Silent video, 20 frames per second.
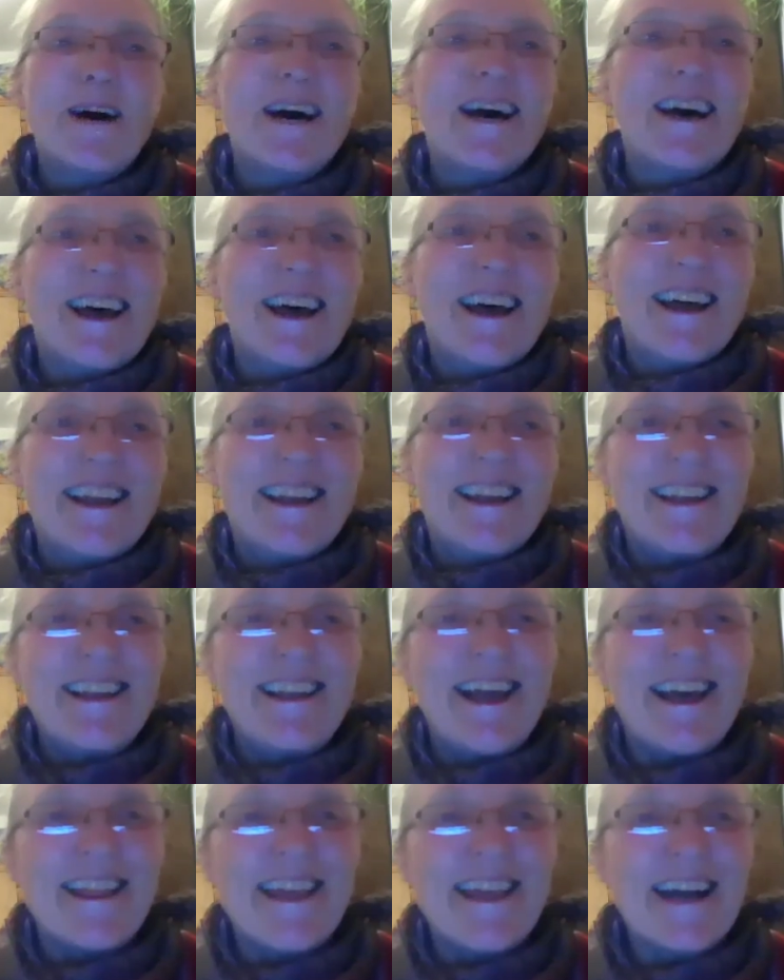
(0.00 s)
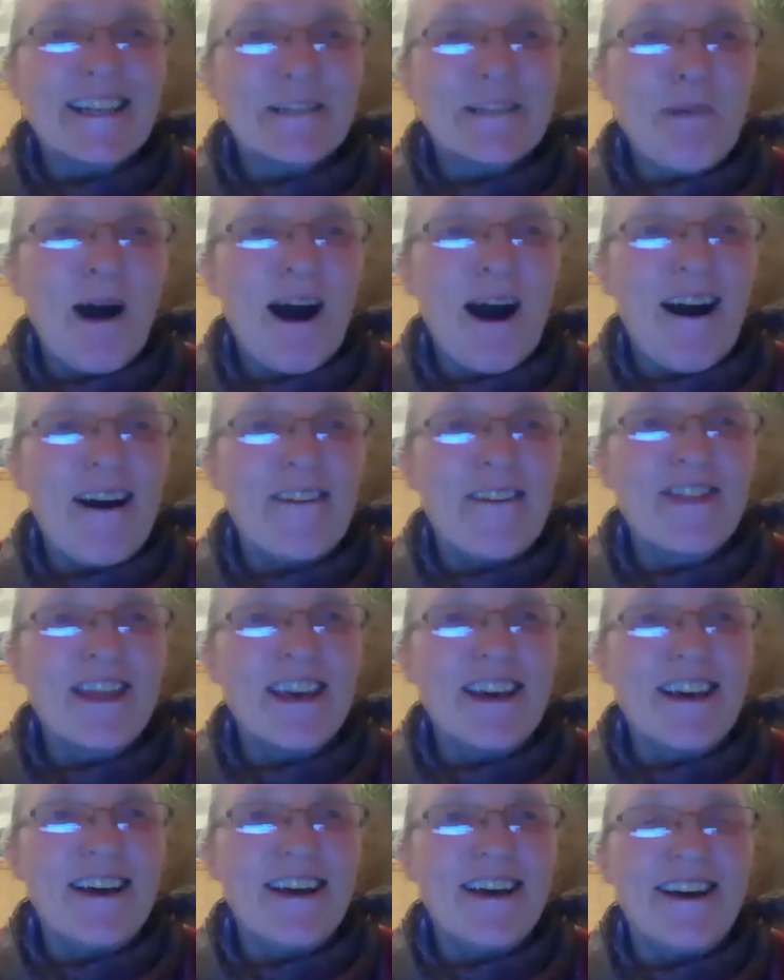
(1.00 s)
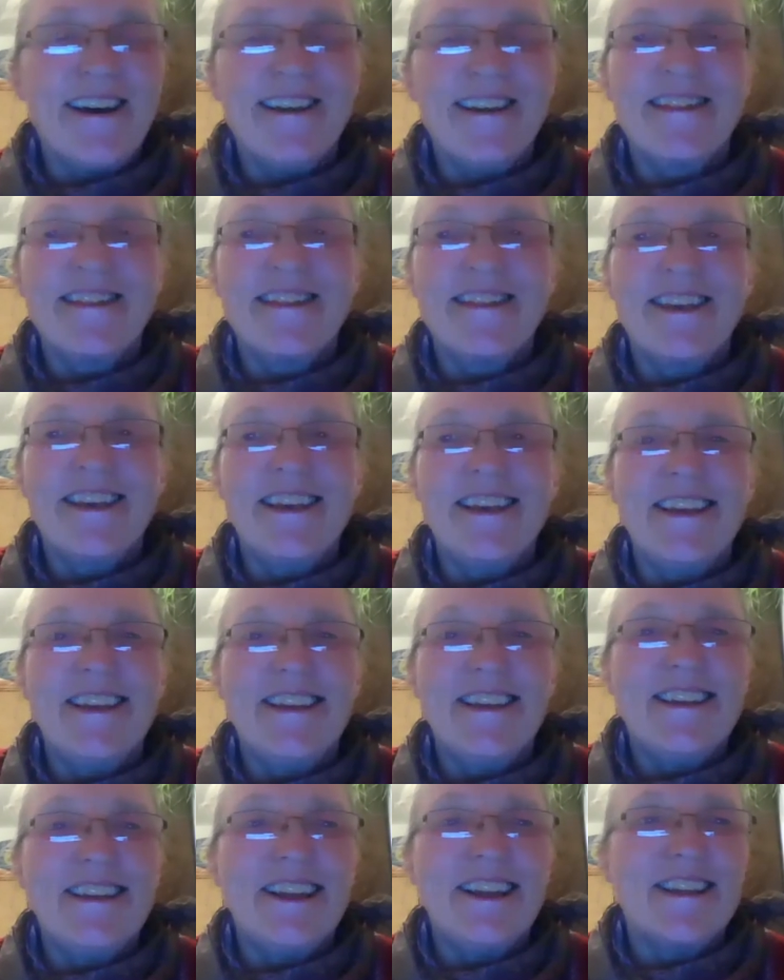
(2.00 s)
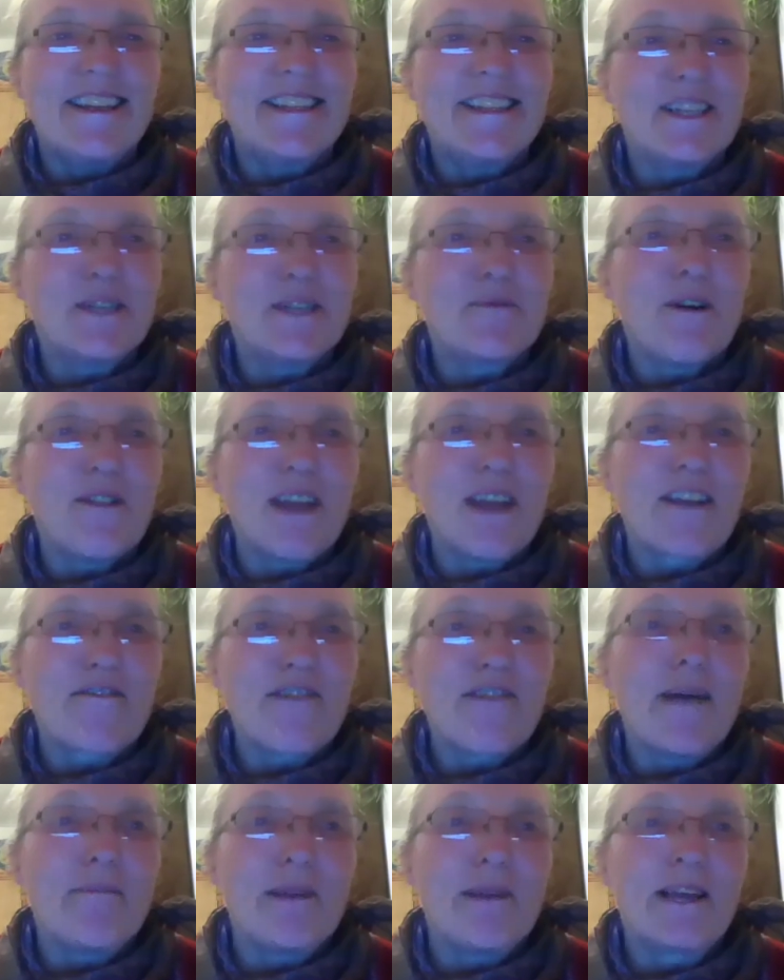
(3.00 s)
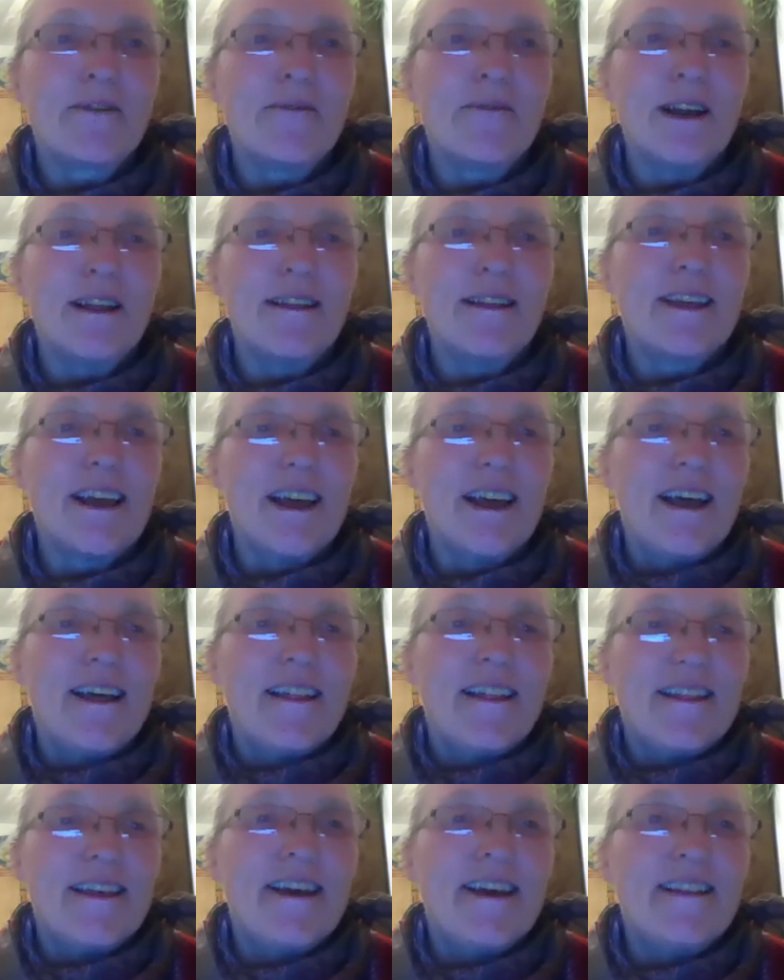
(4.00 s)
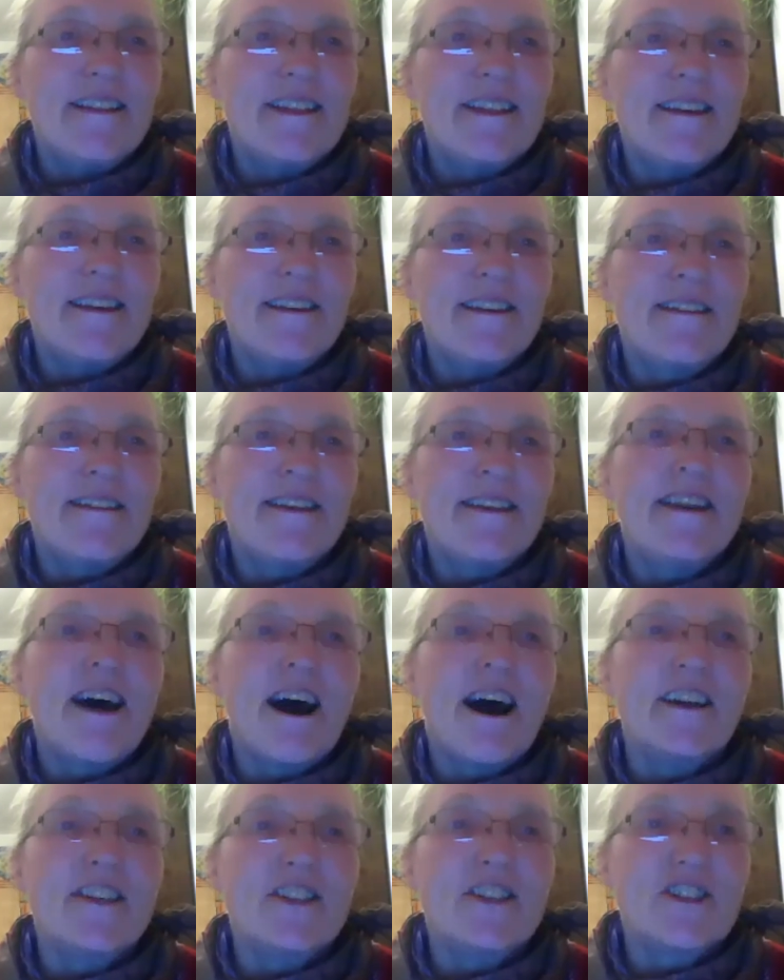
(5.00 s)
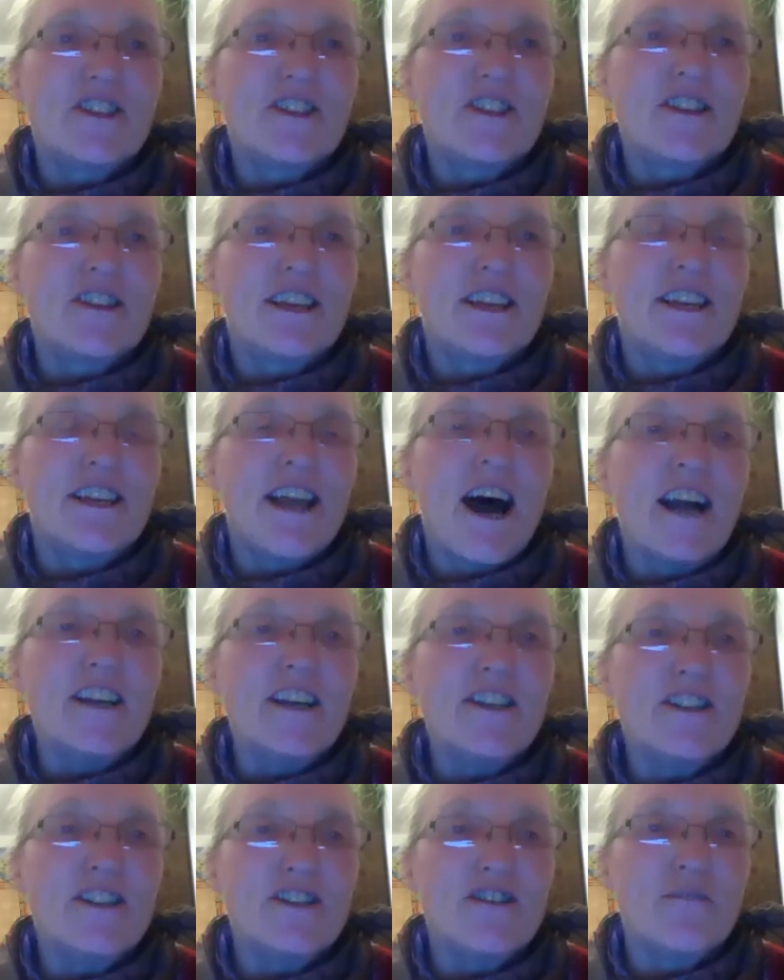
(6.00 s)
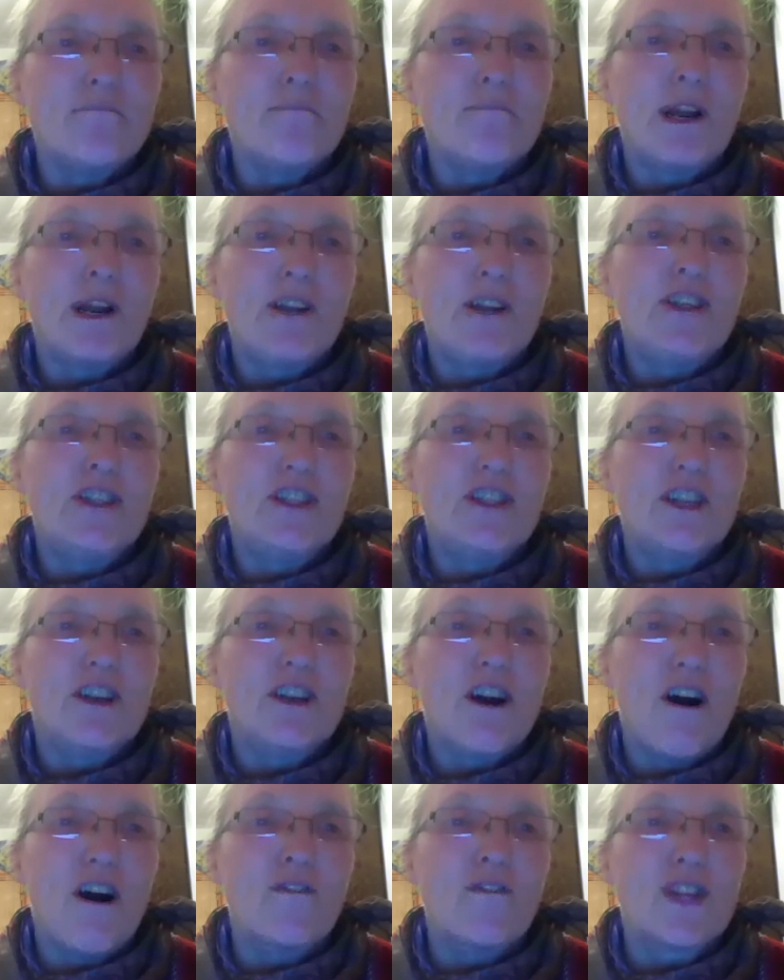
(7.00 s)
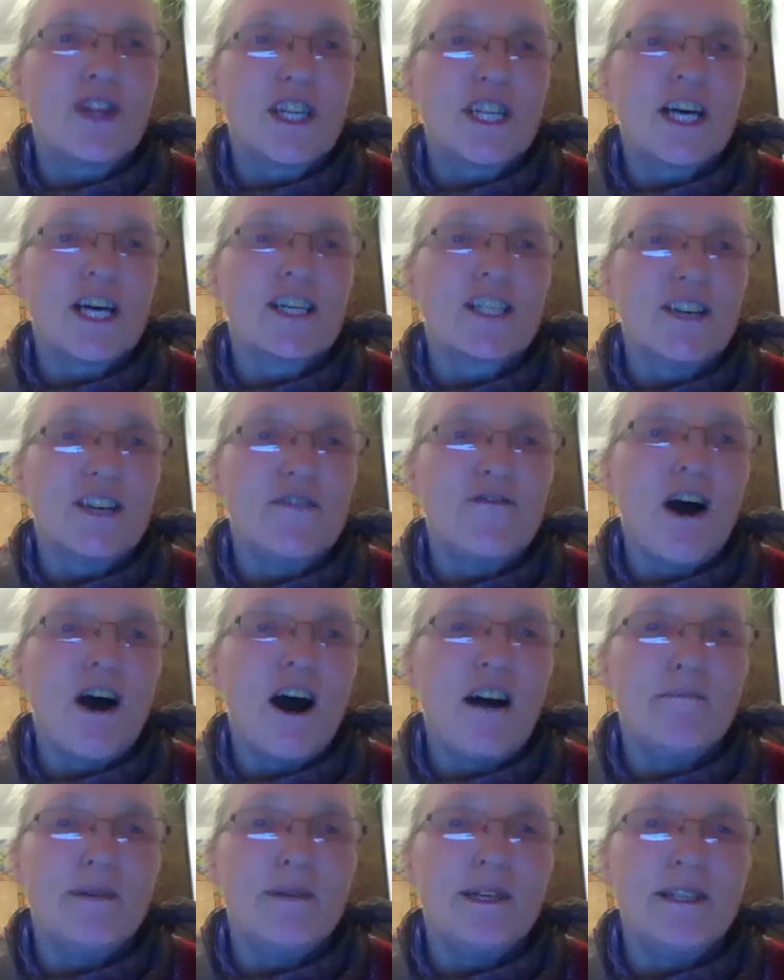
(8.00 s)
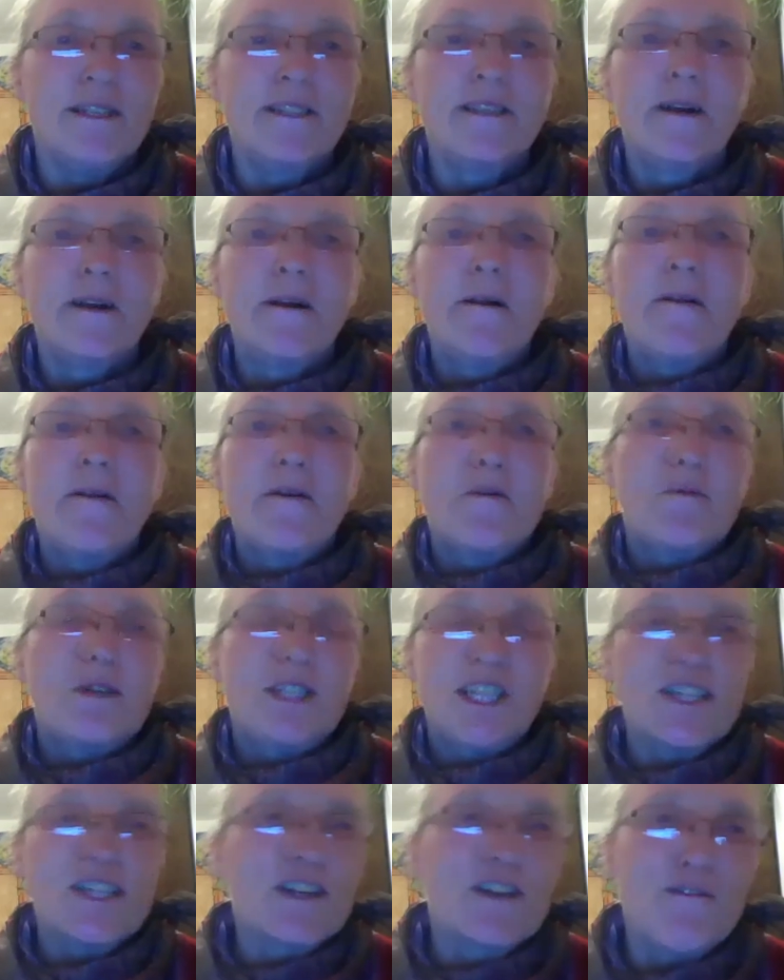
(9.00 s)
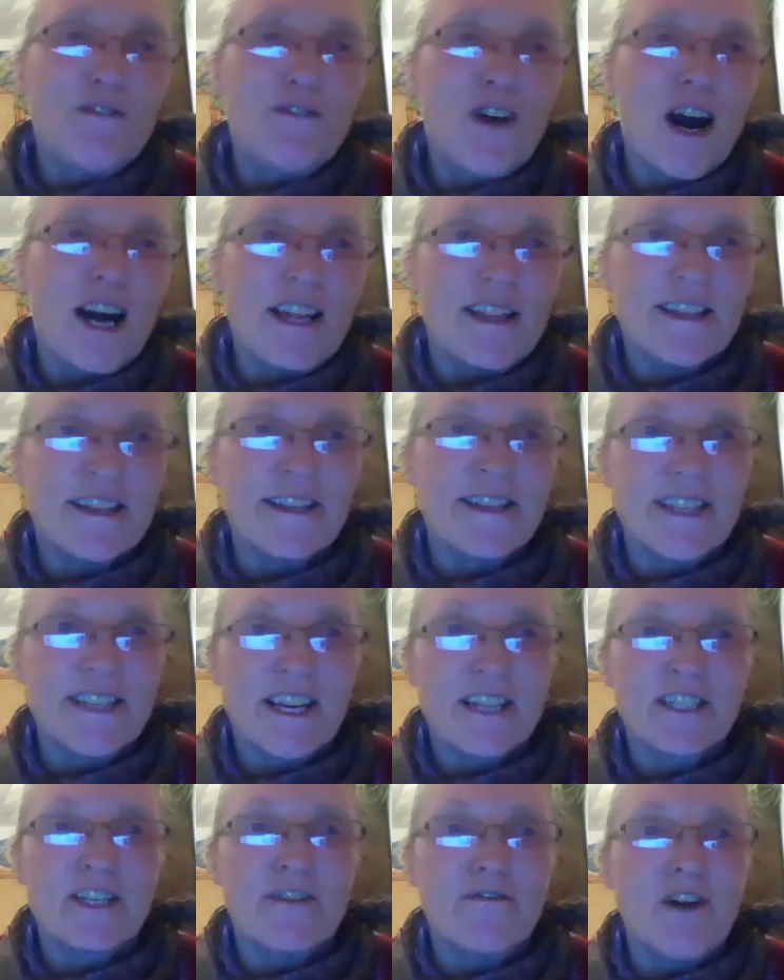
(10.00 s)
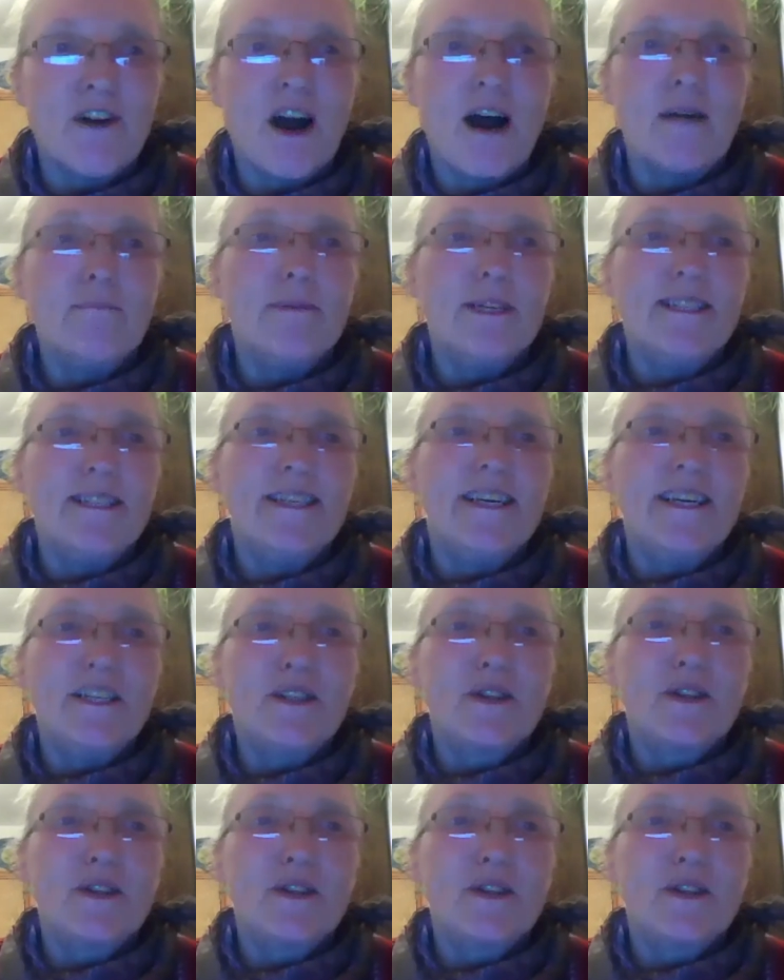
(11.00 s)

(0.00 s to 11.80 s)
But you know that's part of the the you know this is what they're grappling with the the the, nit- the nitrogen pollution of the Dutch environment which isn't confined to the Dutch environment.